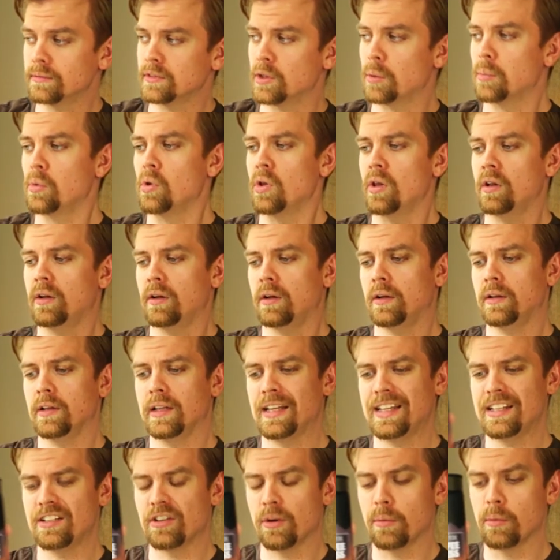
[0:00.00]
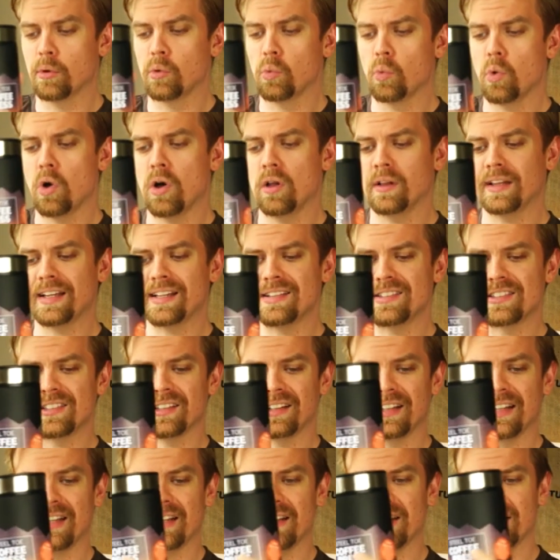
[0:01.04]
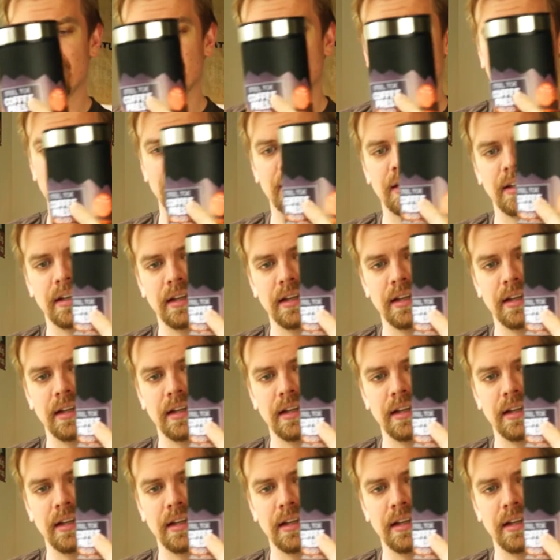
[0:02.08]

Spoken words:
Double wall insulated